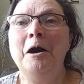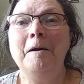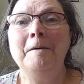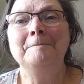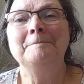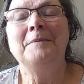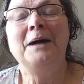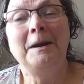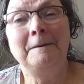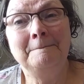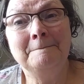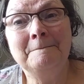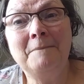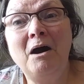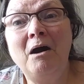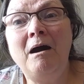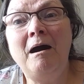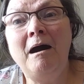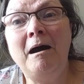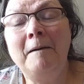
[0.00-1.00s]
my
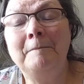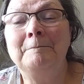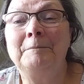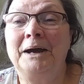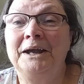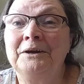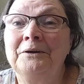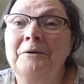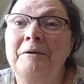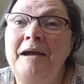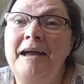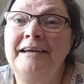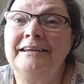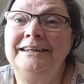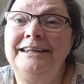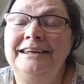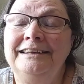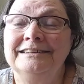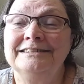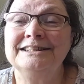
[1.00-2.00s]
mom, my
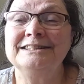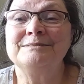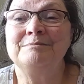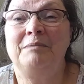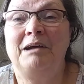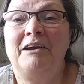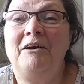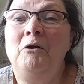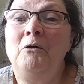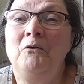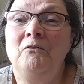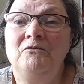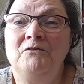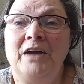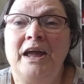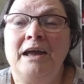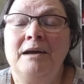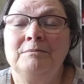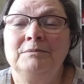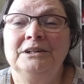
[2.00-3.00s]
grandkids, my whole
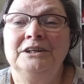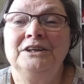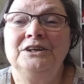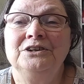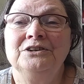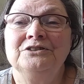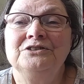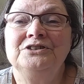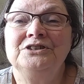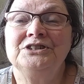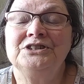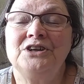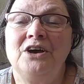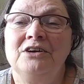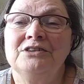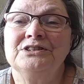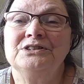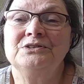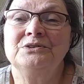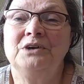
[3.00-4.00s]
family. You're just all
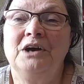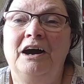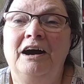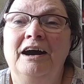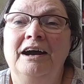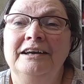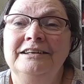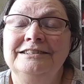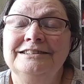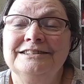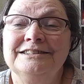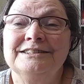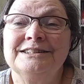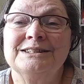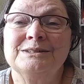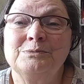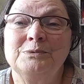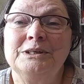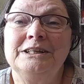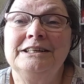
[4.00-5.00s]
so kind and
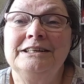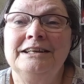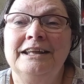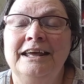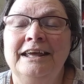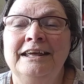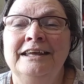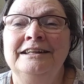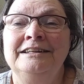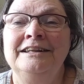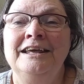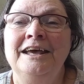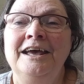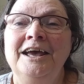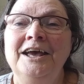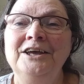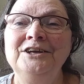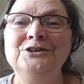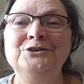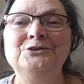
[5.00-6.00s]
sweet, and
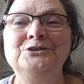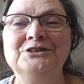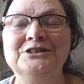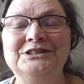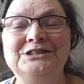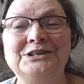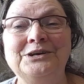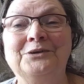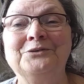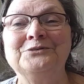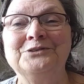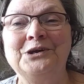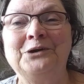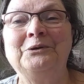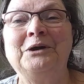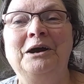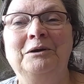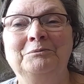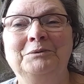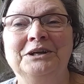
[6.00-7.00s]
you just don't know
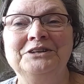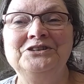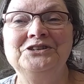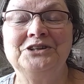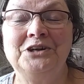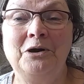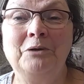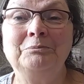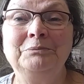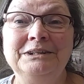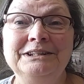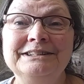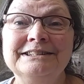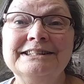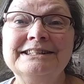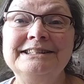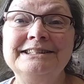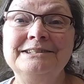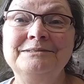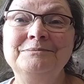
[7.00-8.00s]
how much it all
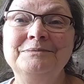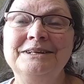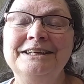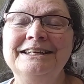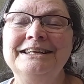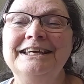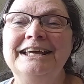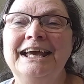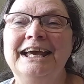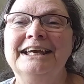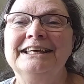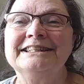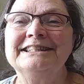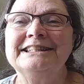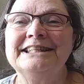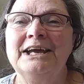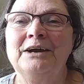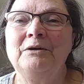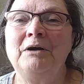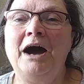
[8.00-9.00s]
means to me.
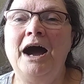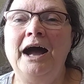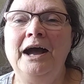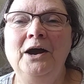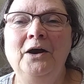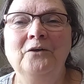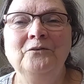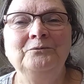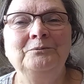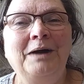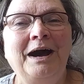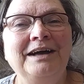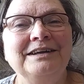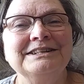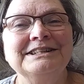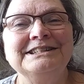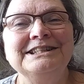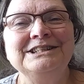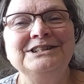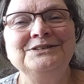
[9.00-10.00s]
So I hope I'll
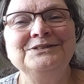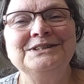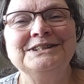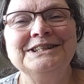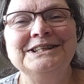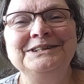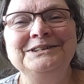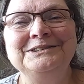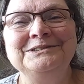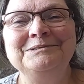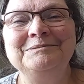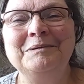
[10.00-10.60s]
see you soon.